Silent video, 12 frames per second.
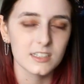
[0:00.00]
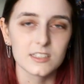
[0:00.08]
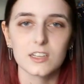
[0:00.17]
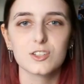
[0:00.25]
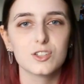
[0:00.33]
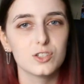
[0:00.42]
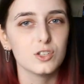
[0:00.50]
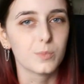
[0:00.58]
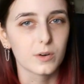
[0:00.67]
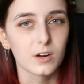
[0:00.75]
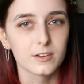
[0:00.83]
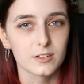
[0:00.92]
is like
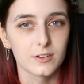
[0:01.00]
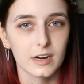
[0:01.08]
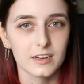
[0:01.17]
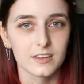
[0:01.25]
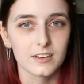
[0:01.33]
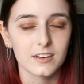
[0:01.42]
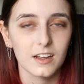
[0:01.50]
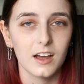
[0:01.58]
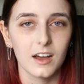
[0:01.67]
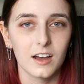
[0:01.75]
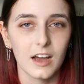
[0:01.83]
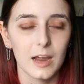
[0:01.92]
super underrated.
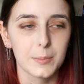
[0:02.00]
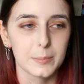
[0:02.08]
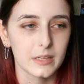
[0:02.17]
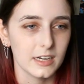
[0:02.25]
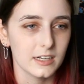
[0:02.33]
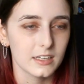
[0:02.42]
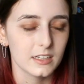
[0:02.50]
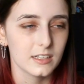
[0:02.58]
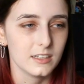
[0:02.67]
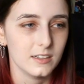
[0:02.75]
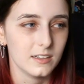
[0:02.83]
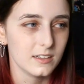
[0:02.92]
I played it